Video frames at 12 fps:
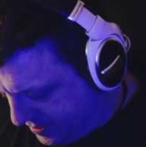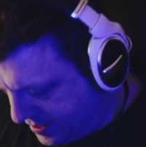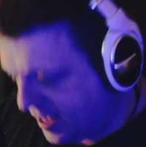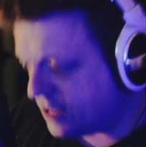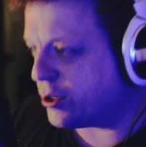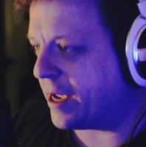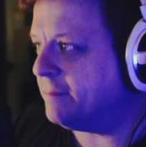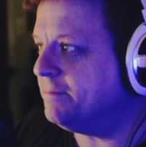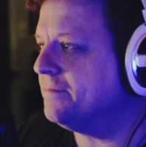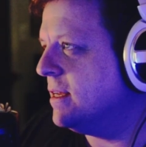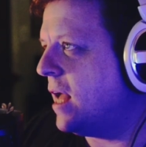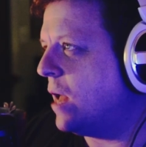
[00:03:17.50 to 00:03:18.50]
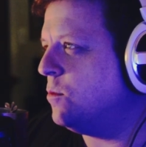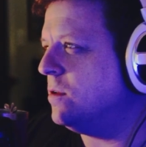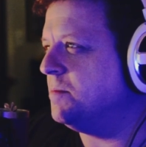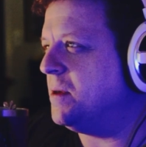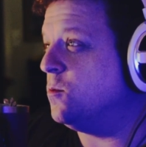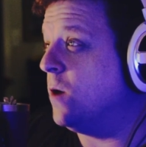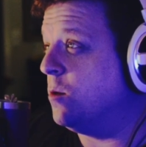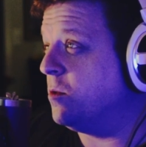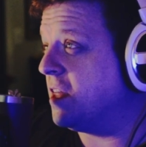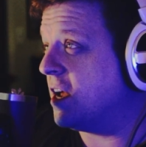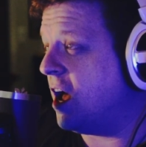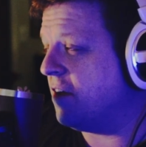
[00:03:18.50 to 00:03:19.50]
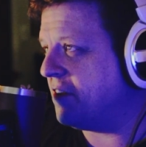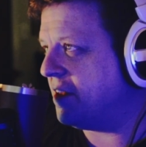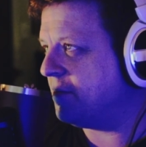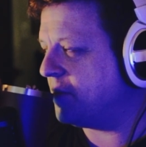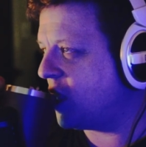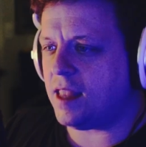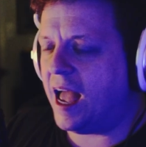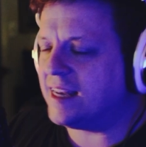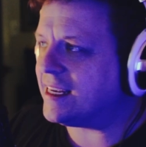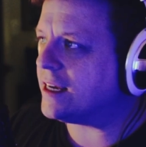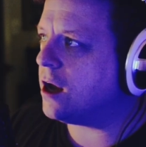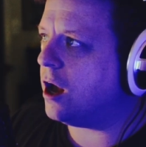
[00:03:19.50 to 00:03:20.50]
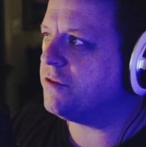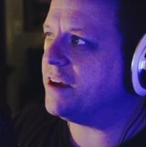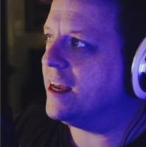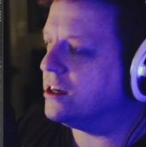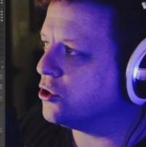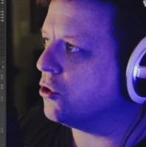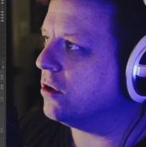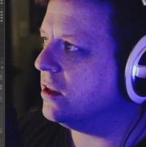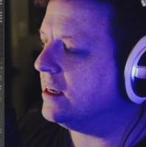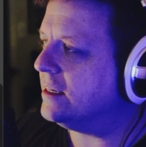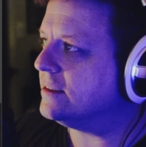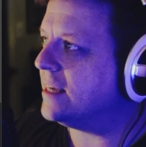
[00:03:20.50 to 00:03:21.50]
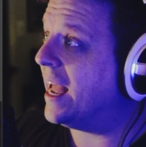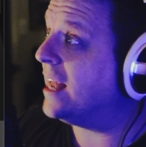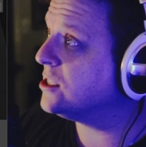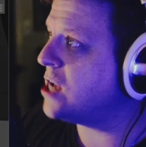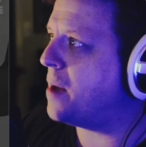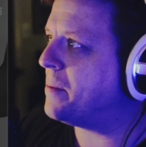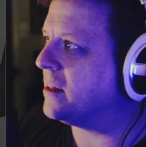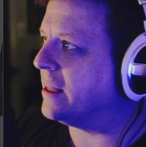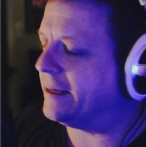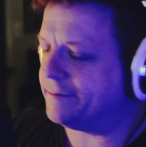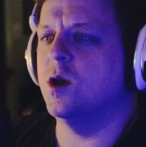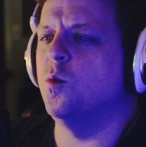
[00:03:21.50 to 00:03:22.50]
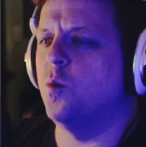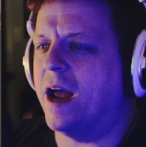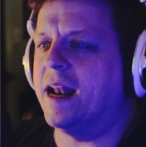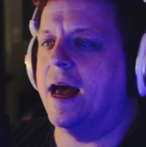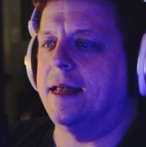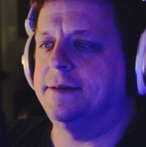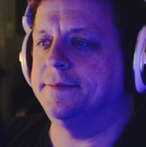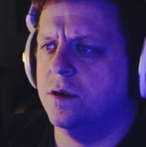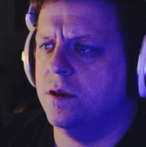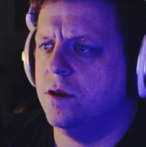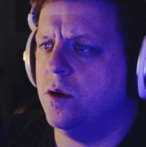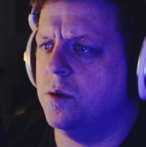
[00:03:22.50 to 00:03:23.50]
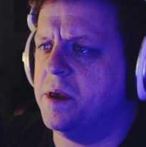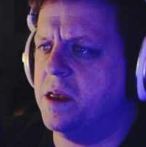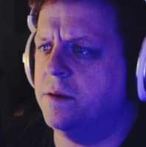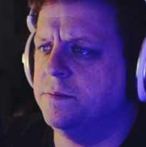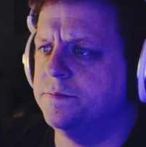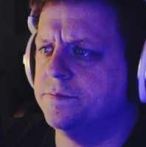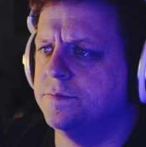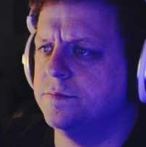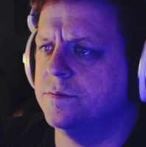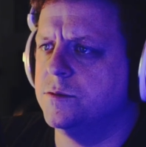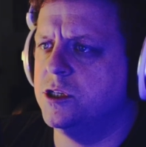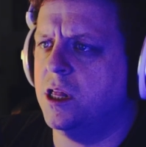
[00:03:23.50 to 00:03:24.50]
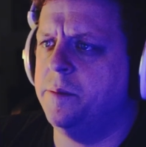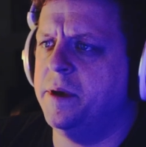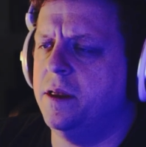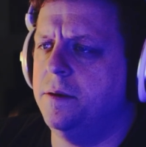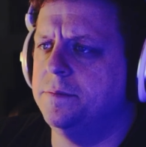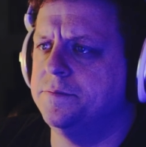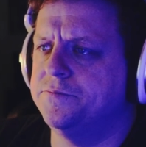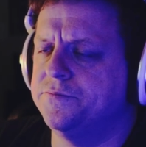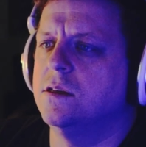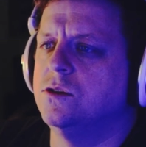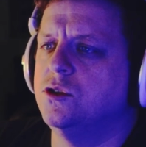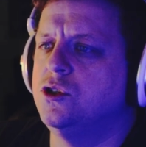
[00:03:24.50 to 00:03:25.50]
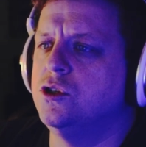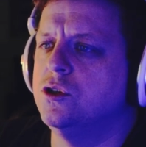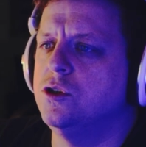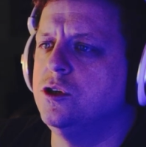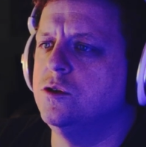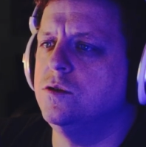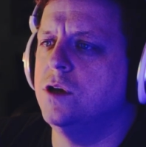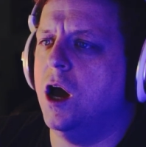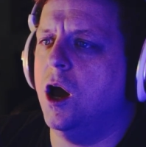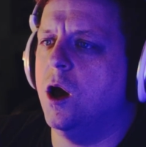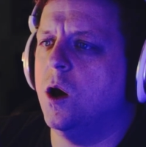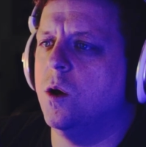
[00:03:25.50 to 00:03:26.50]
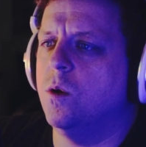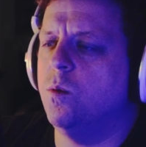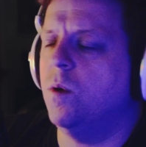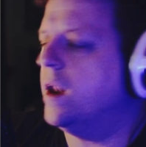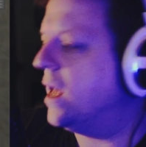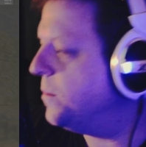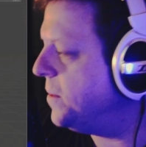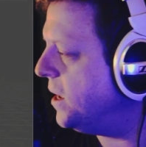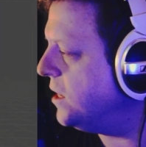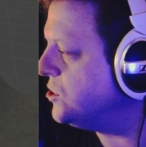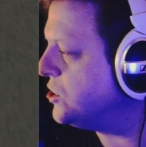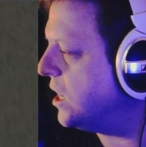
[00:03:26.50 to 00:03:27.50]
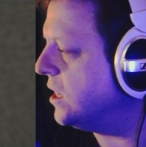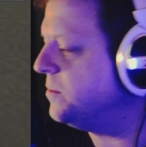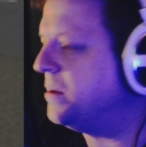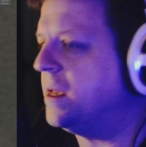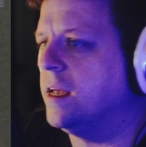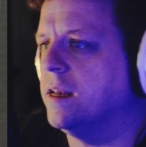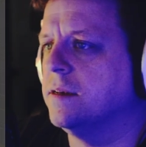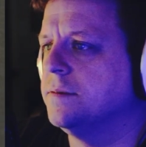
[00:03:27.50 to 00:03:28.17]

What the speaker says: That's okay. I will be one with the coffee. I take coffee internally and topically. Why not? You know what I mean? Jelly bean? Do you know what I mean, jelly bean?